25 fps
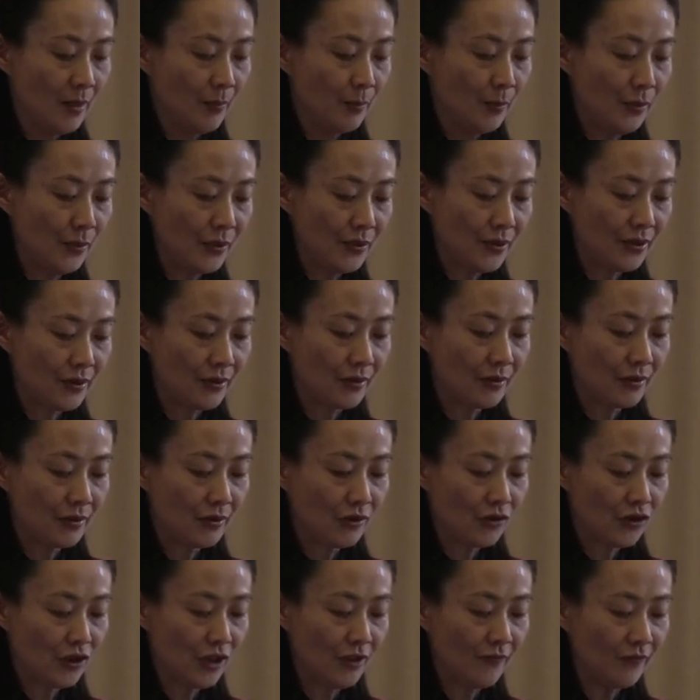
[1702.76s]
Booth's
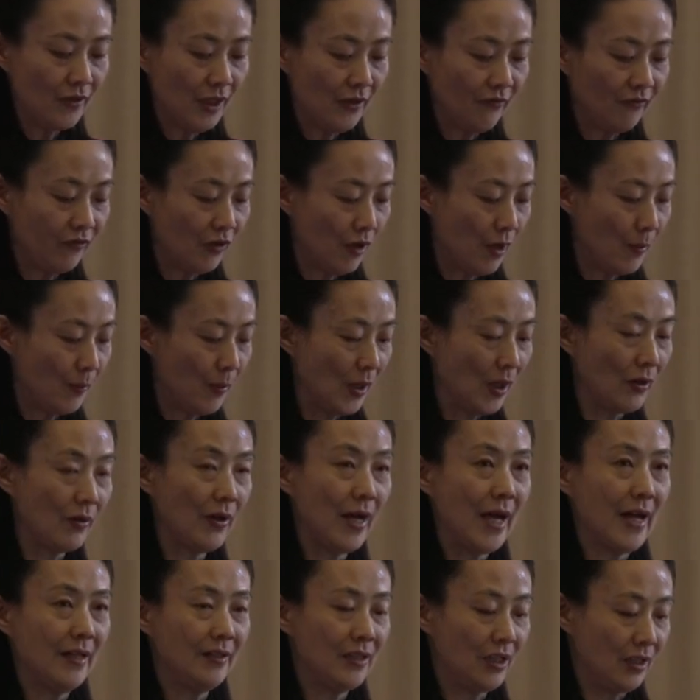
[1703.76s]
shifting from
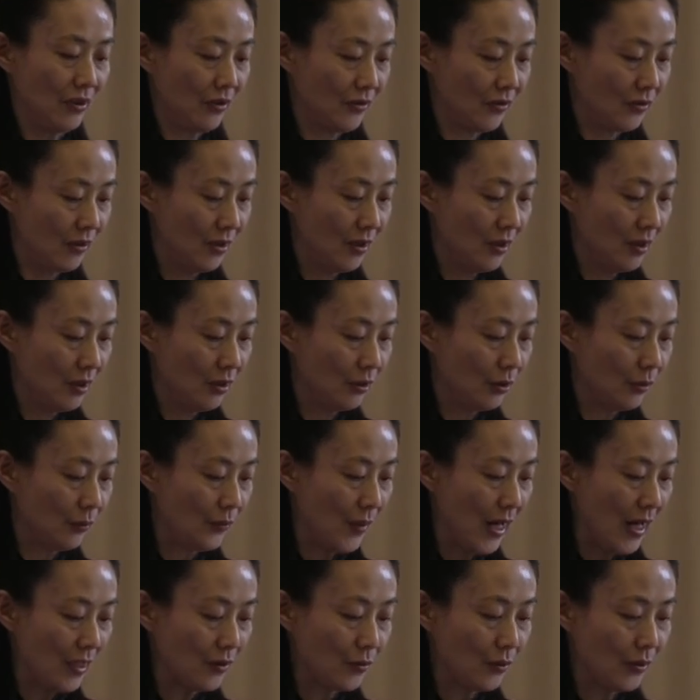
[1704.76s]
poetics to
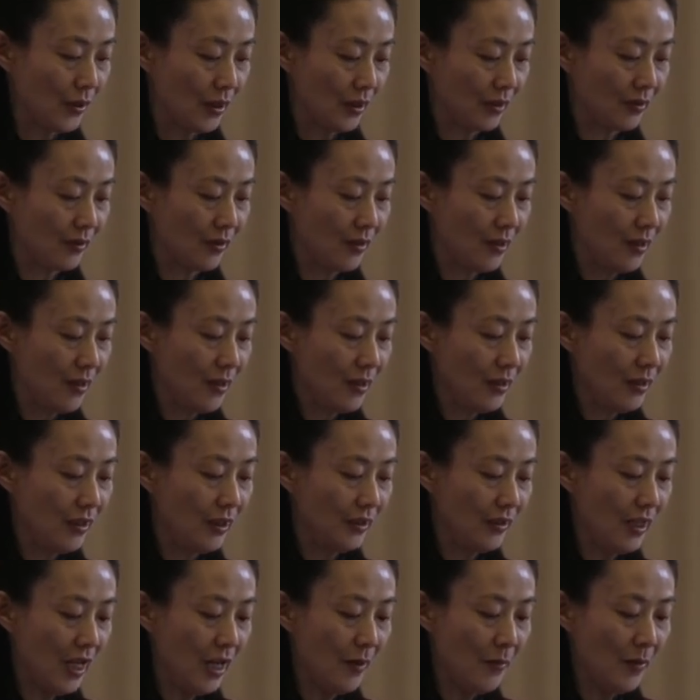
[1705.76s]
rhetoric
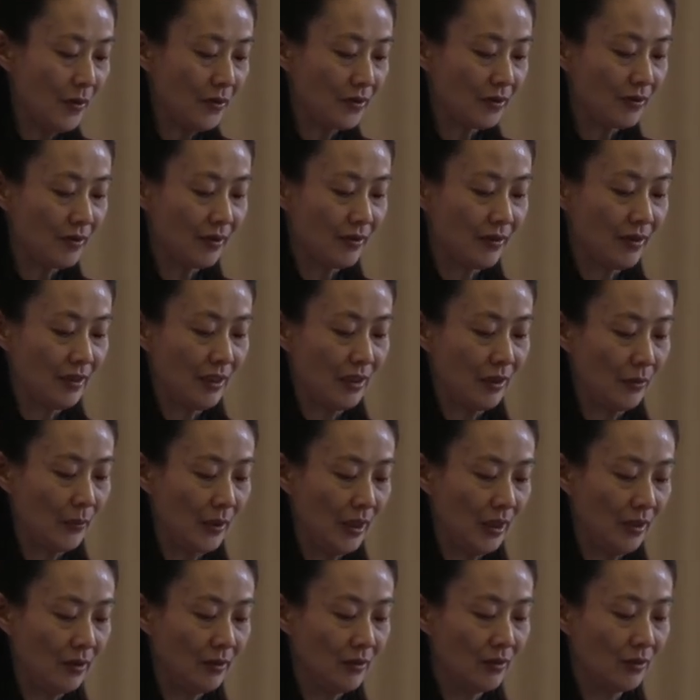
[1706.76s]
enables the
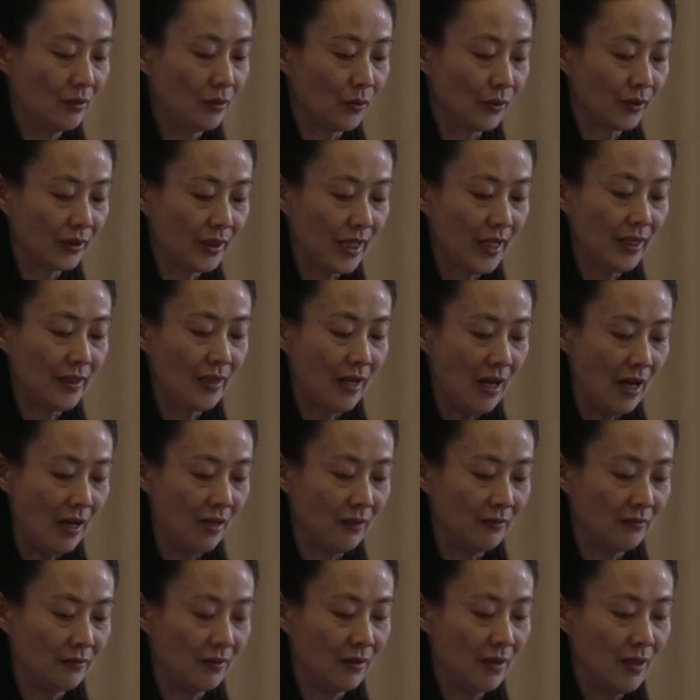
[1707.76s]
theory to take
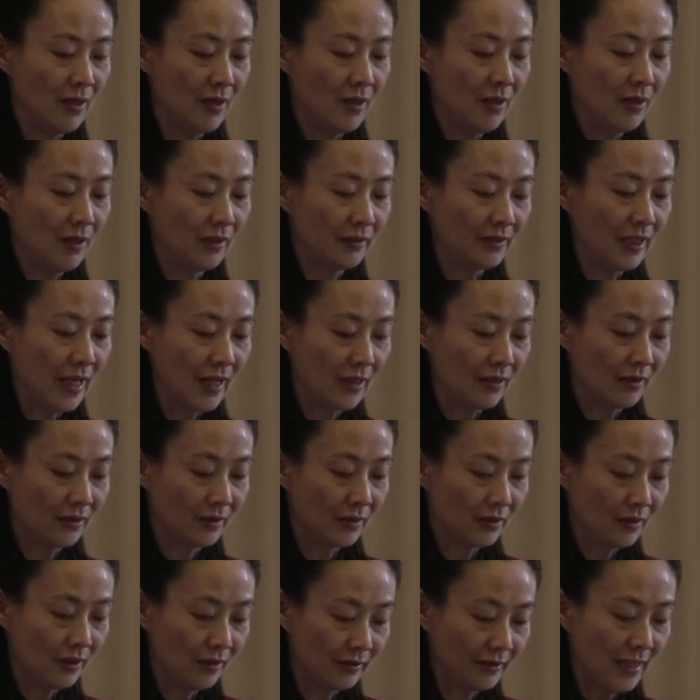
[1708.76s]
on a
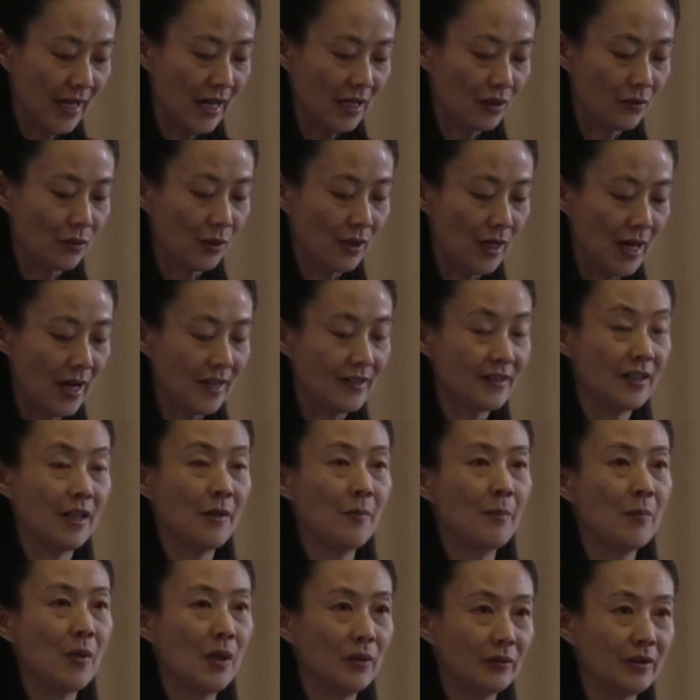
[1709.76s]

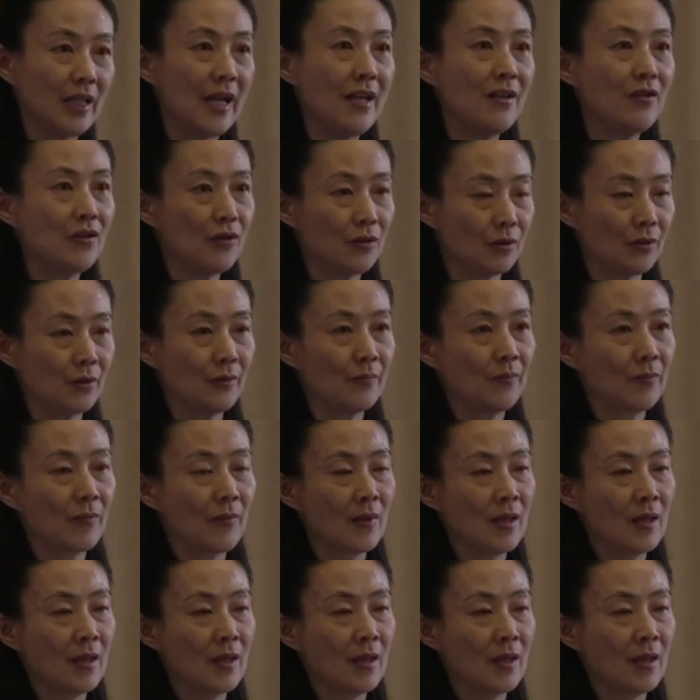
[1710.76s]
contextualizing potential.